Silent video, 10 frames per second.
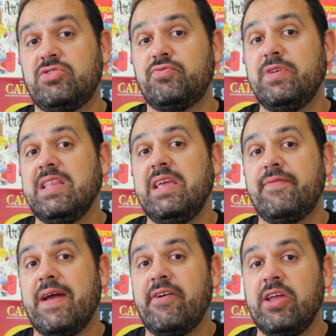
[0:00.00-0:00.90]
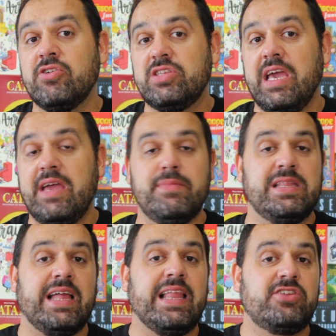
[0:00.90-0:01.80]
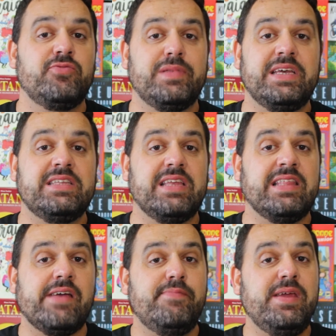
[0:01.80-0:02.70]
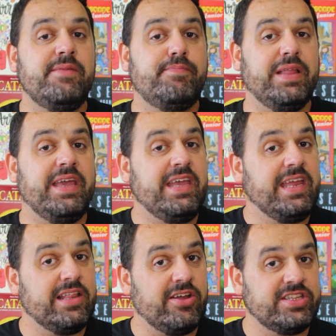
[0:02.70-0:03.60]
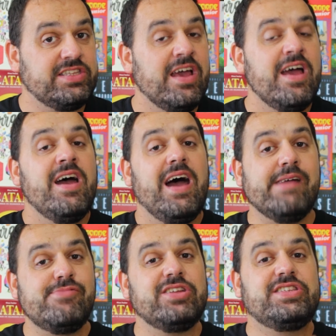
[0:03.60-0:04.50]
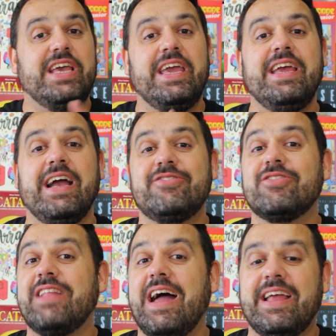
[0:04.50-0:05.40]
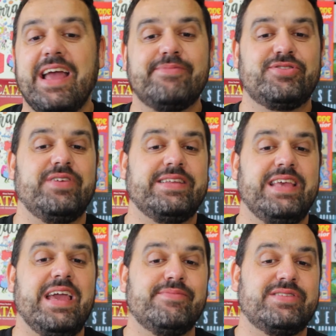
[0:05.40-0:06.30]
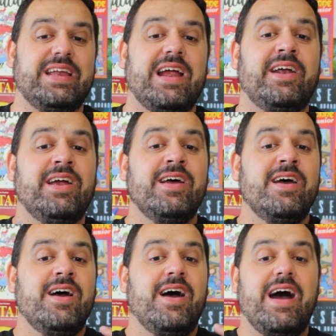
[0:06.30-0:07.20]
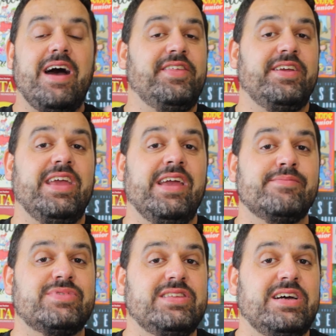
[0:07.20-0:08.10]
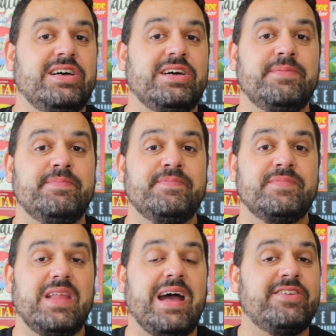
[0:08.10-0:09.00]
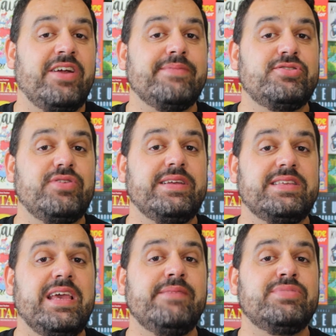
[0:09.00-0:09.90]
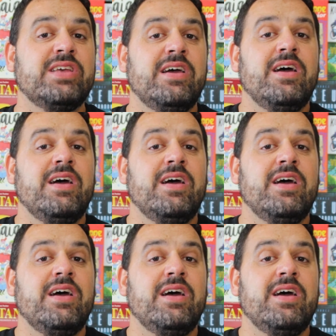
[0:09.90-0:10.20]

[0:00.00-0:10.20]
really a very good game, and I like to play it, and I've been playing it a lot. I'm not saying I don't like abstract games. There are other games, other abstract games